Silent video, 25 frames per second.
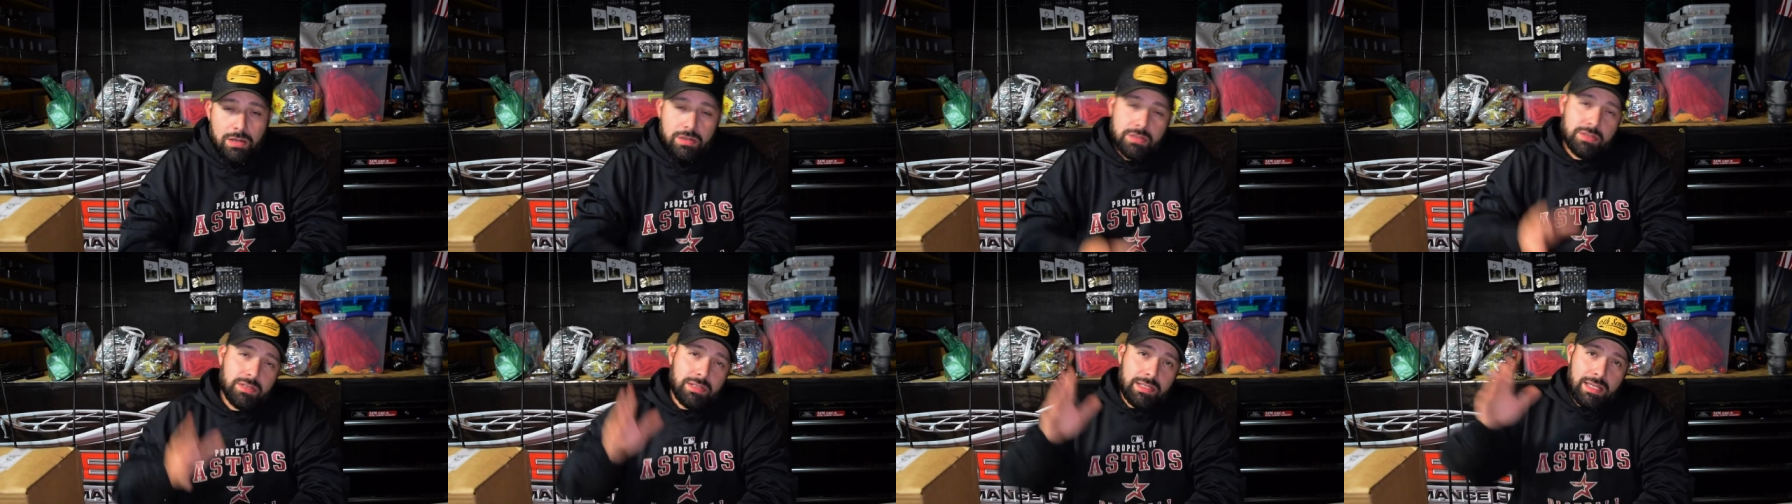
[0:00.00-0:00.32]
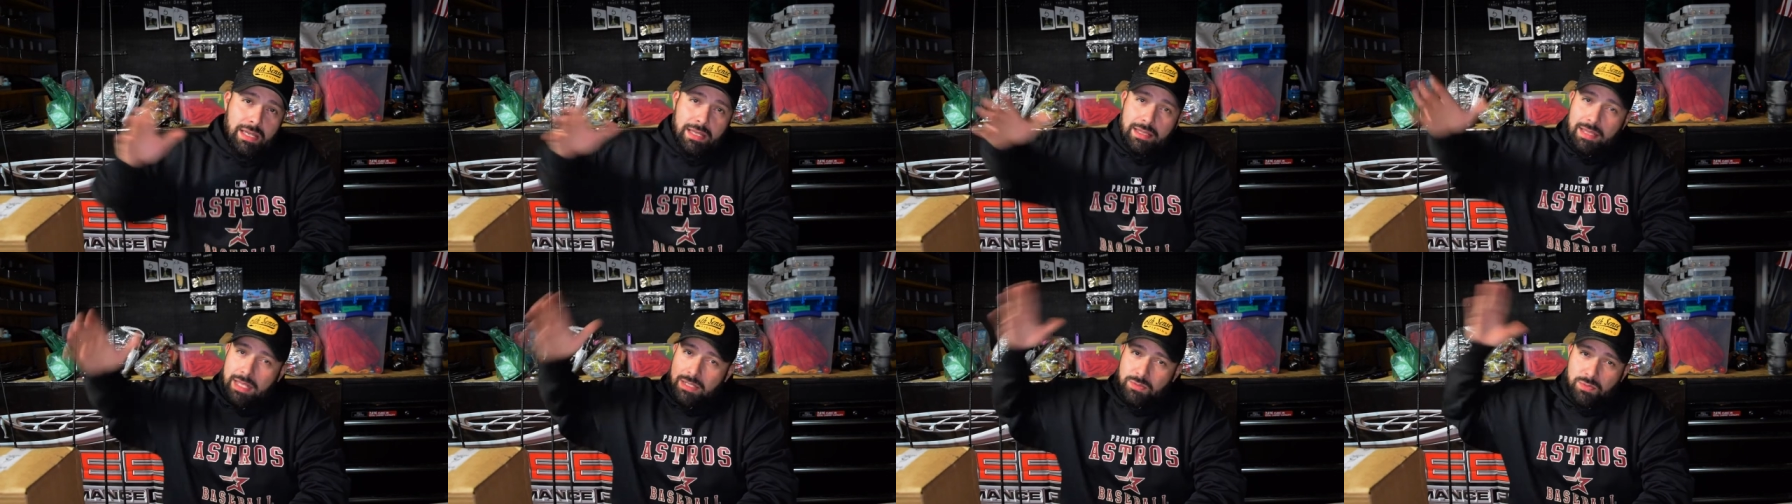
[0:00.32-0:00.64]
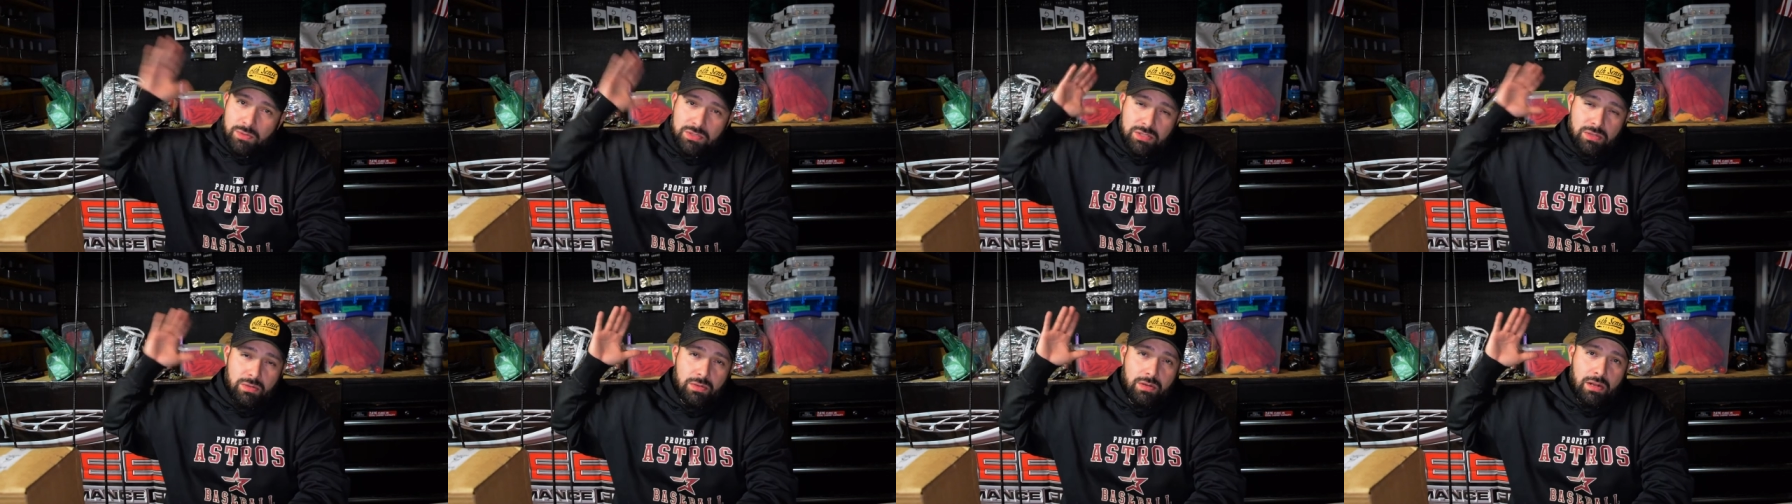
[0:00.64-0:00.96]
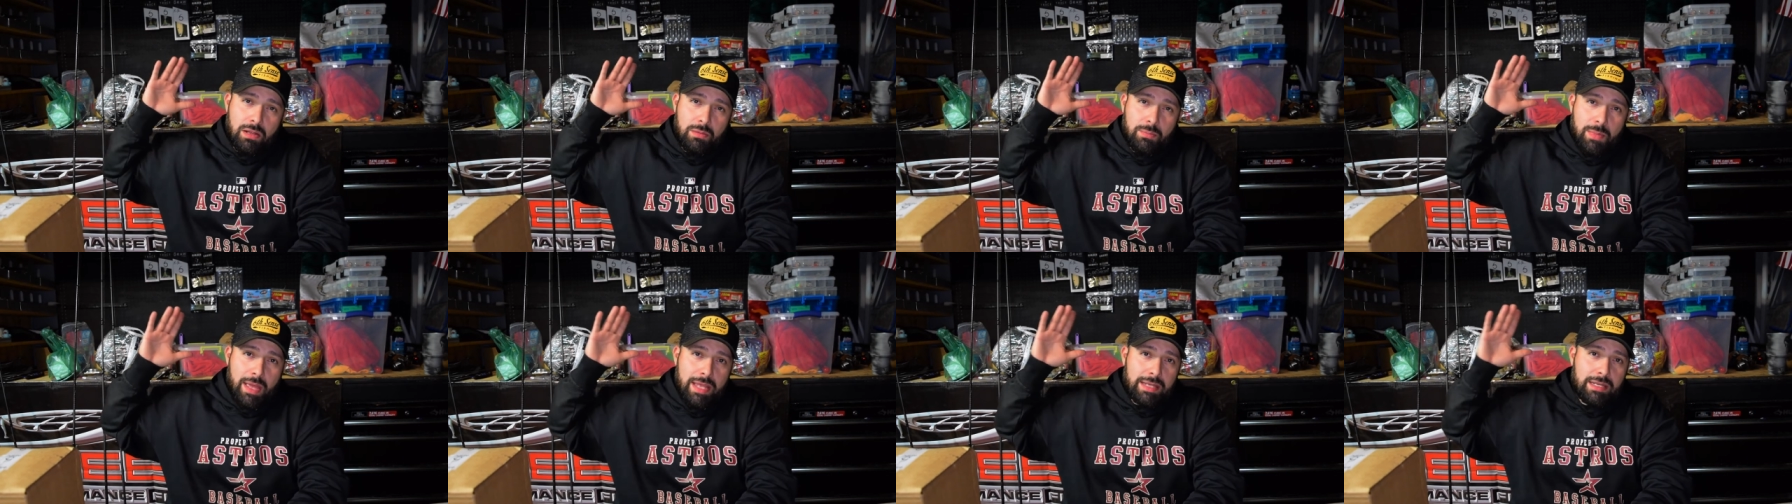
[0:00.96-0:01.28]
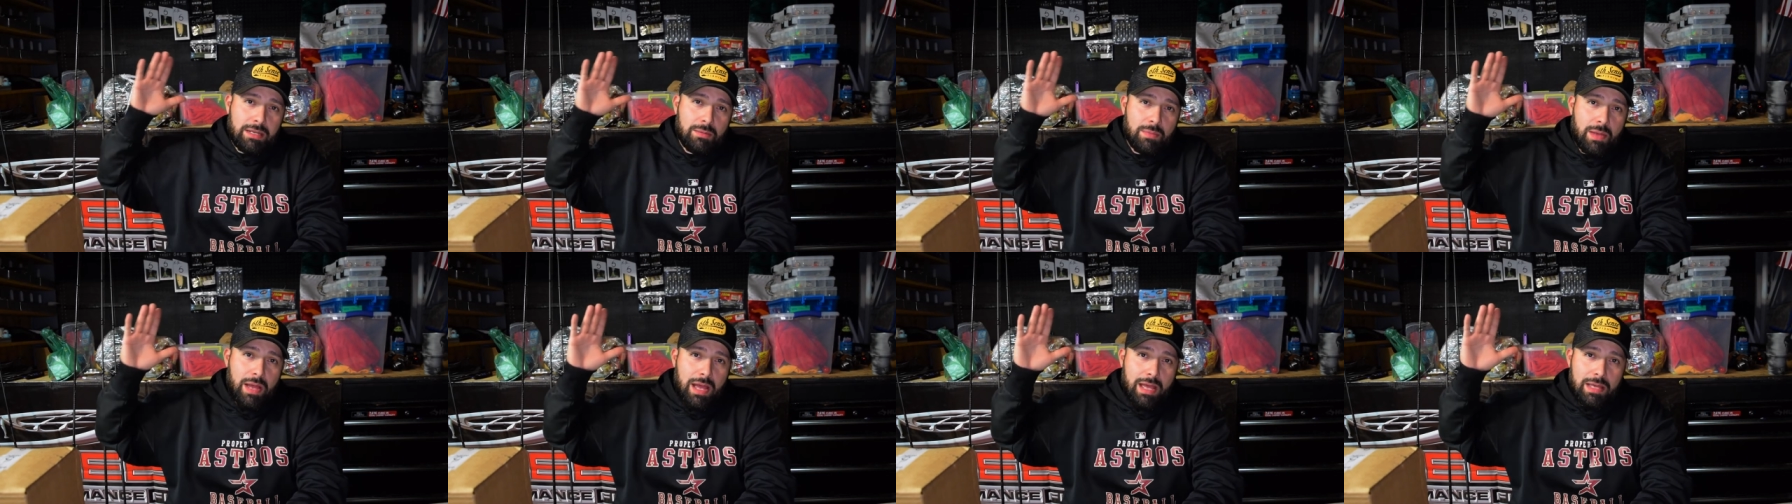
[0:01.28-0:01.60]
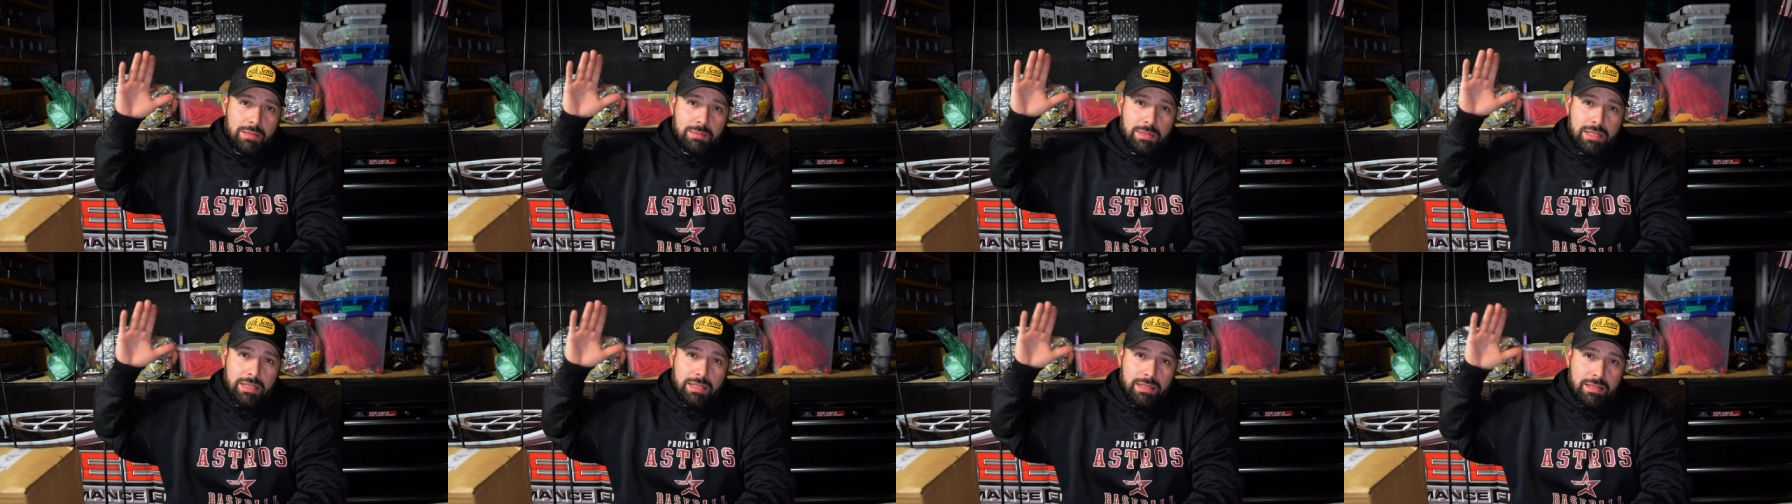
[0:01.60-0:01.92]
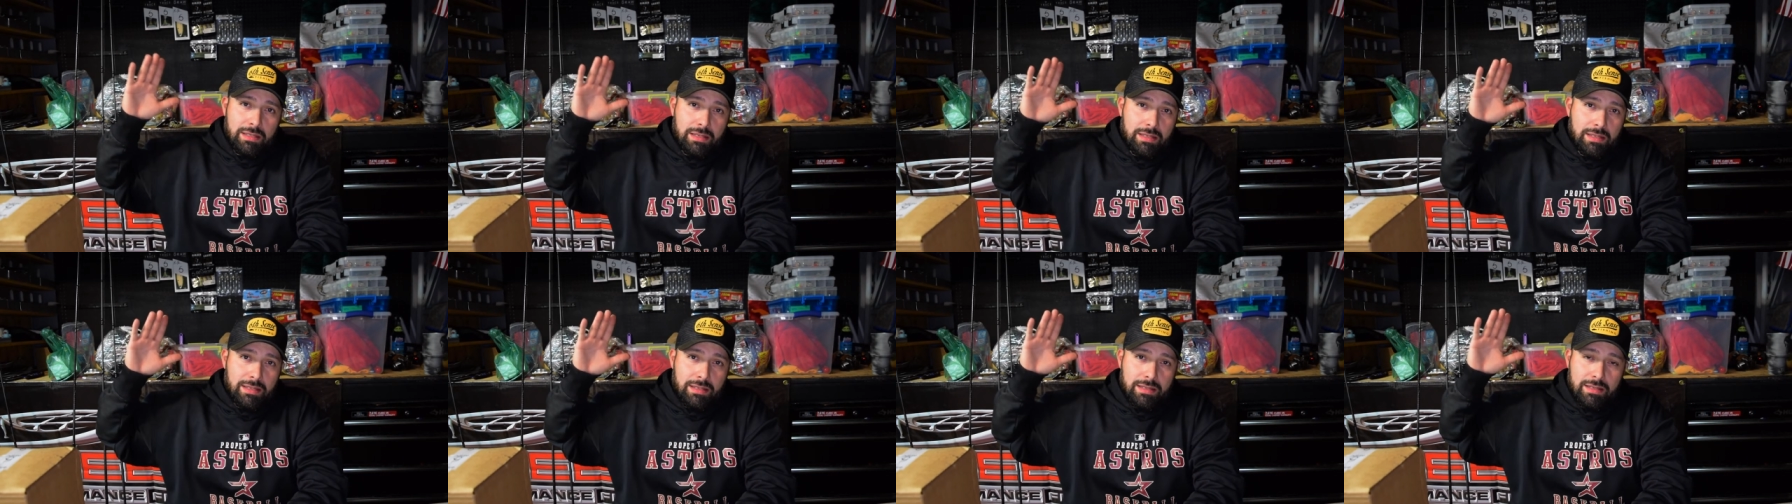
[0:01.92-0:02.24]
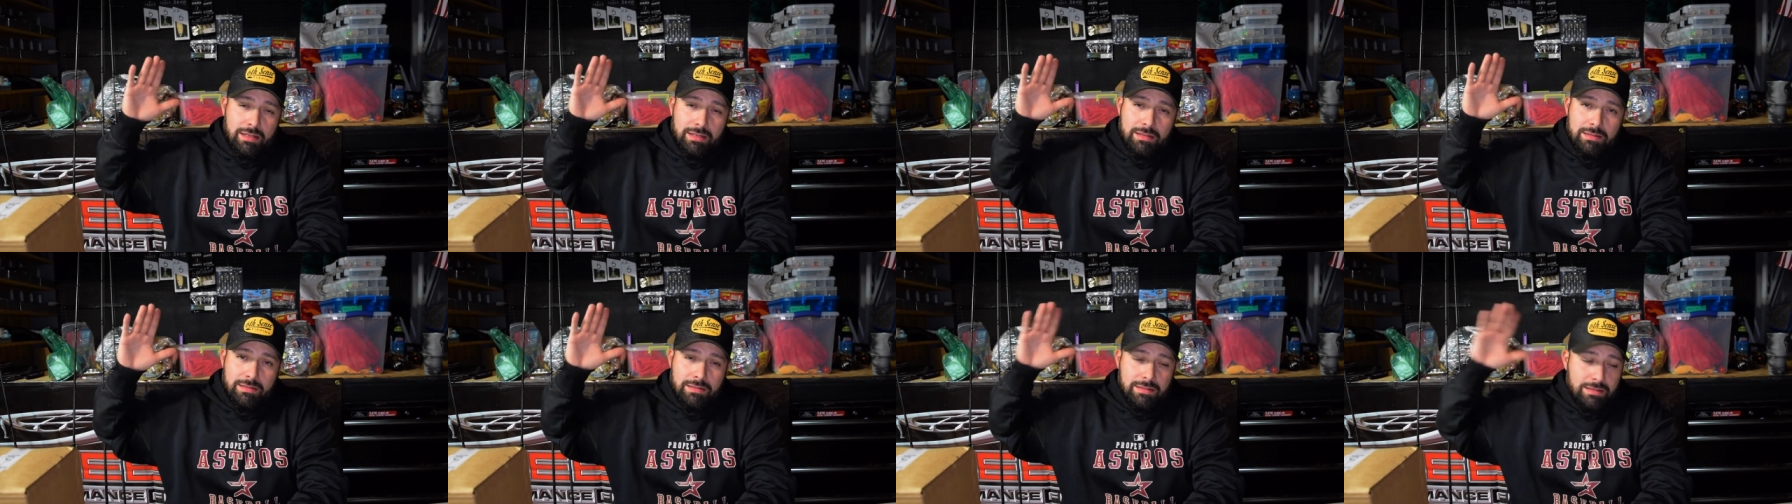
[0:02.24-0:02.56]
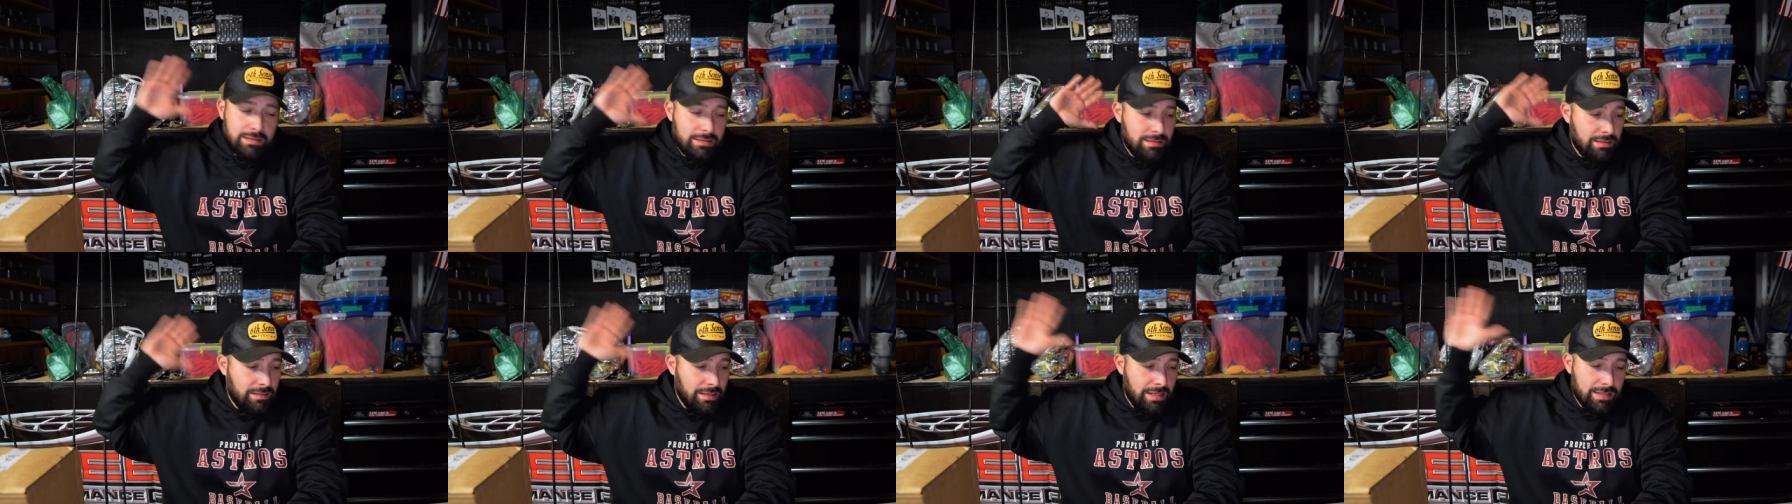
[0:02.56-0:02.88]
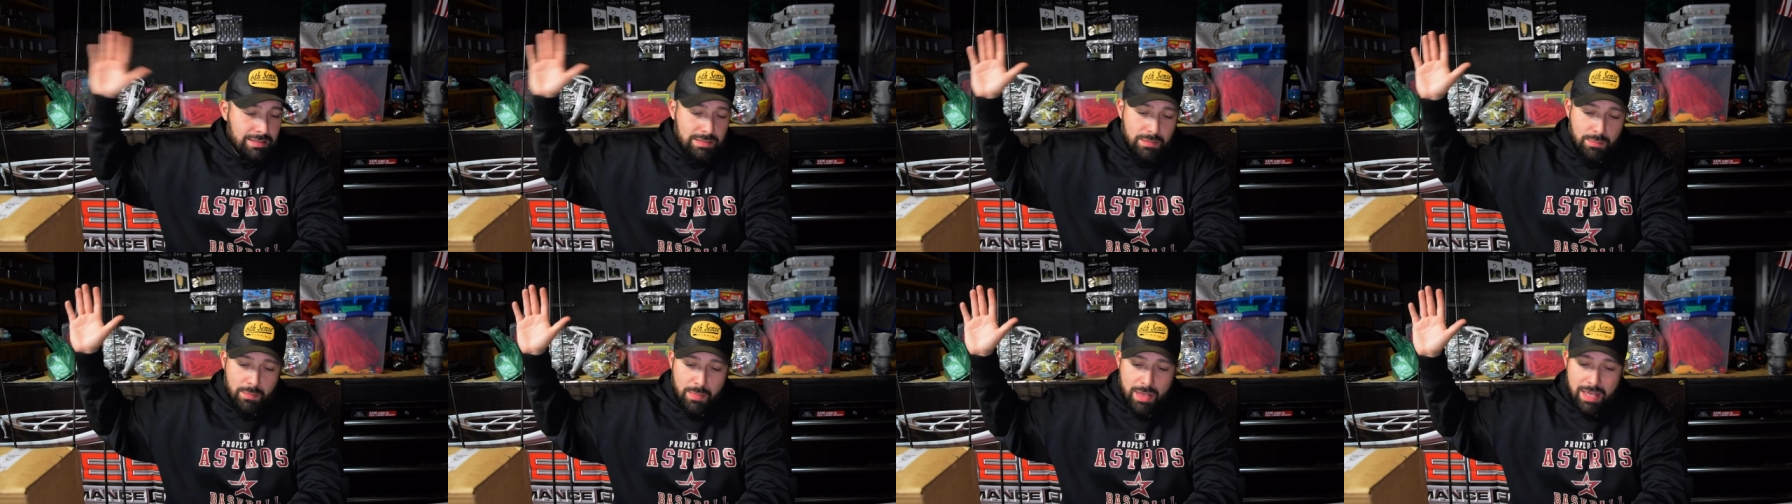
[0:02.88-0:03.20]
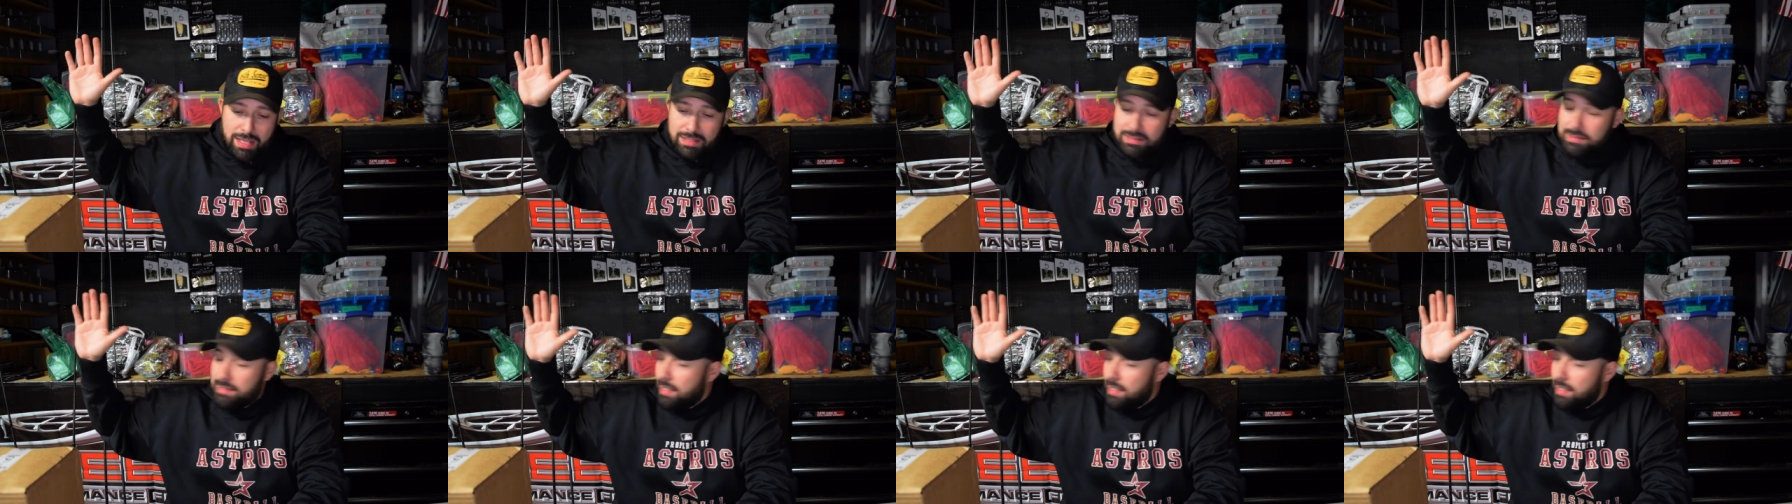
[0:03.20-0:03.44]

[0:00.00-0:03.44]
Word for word: So yeah, that's what's going on back here behind me. And it's a mess.